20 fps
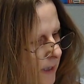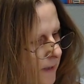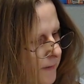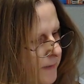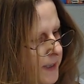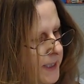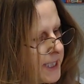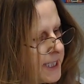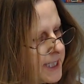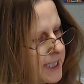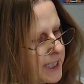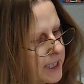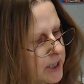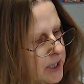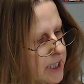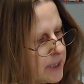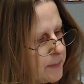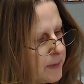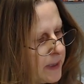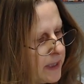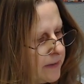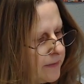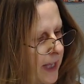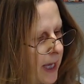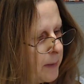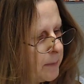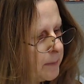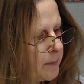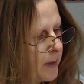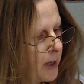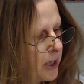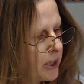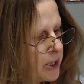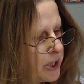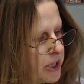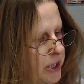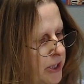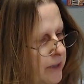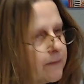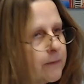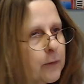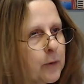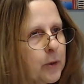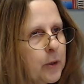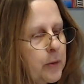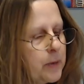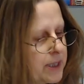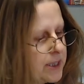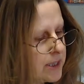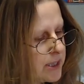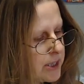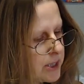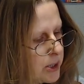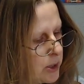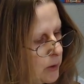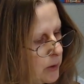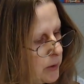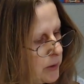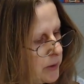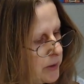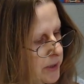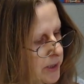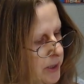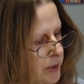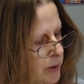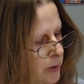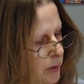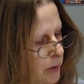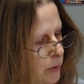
the steersman of that marsh of ruined souls,